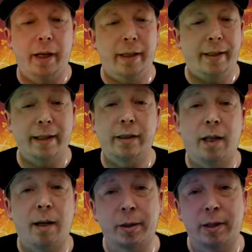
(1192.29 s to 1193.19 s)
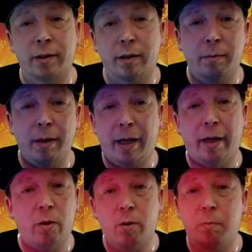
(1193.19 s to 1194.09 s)
a desktop system
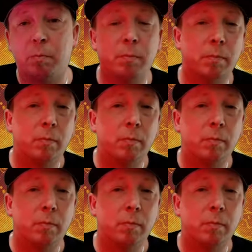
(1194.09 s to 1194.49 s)
at home